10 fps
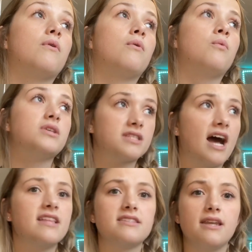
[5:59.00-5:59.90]

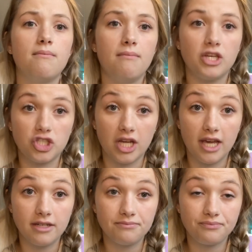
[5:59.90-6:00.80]
Wisconsin and
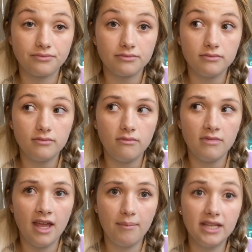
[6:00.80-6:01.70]
Michigan.
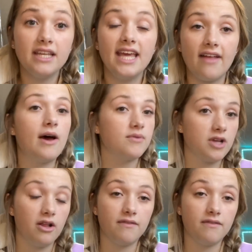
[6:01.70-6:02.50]
I believe, yeah, that was all of